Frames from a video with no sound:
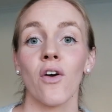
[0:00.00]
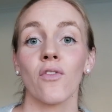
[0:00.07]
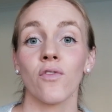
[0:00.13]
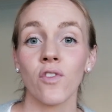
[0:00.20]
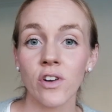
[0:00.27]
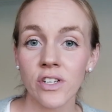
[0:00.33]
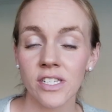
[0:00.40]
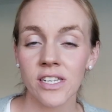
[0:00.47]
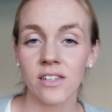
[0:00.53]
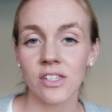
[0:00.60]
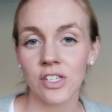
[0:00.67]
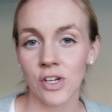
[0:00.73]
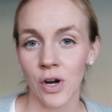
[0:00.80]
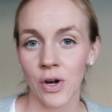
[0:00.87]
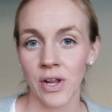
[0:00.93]
versus
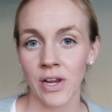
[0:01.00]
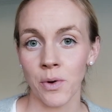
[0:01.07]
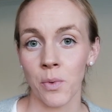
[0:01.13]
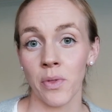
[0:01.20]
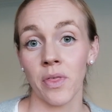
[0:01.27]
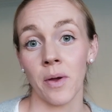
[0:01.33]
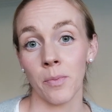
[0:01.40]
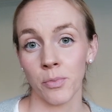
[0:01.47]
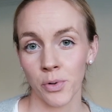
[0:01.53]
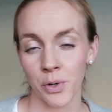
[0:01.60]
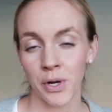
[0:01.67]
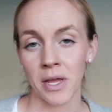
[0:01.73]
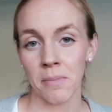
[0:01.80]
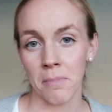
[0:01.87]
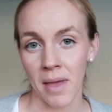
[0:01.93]
starting with a
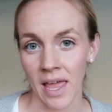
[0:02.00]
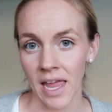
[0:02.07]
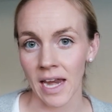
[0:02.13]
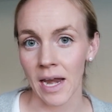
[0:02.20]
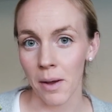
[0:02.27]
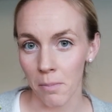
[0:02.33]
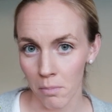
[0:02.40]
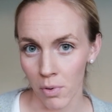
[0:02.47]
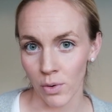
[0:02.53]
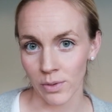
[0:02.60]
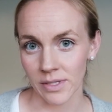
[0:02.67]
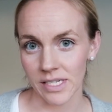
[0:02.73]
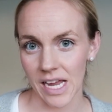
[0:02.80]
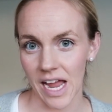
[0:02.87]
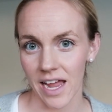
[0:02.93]
pre-made
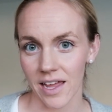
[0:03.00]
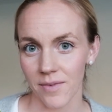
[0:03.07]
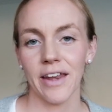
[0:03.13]
bonsai.